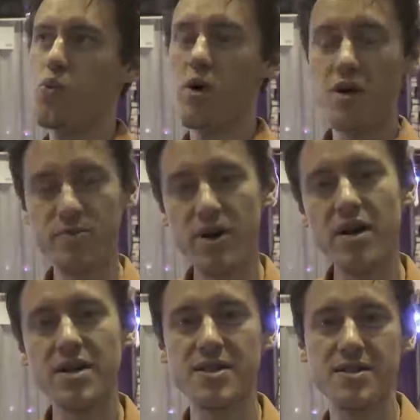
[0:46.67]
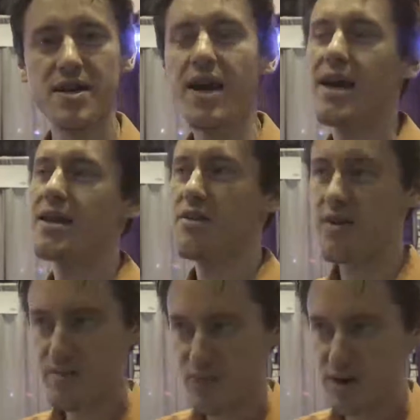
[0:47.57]
water parks and
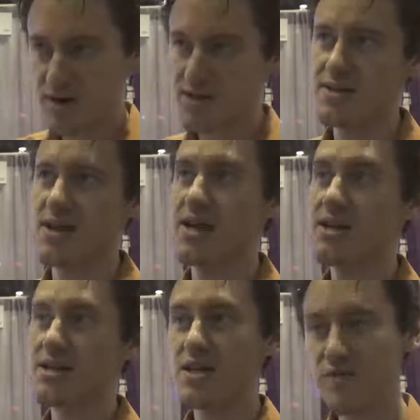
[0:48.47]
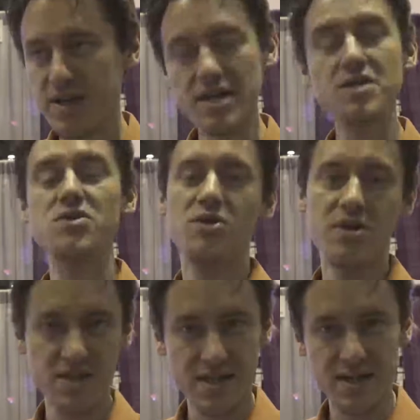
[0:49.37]
theme parks and even
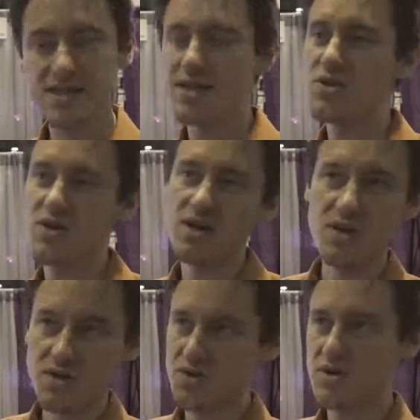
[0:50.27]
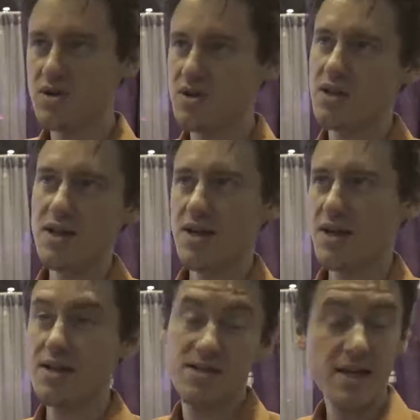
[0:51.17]
indoor sites, indoor cultural
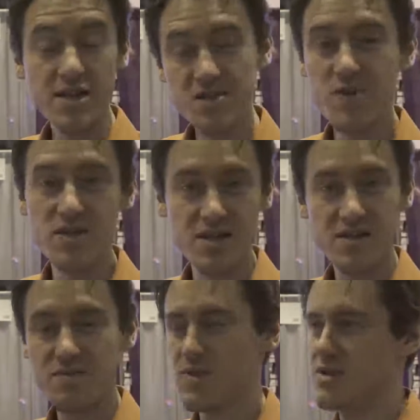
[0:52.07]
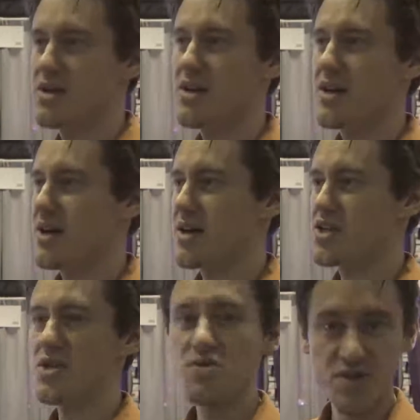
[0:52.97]
science museums,
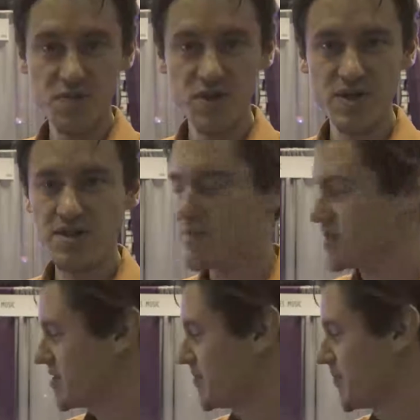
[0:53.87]
children's museums,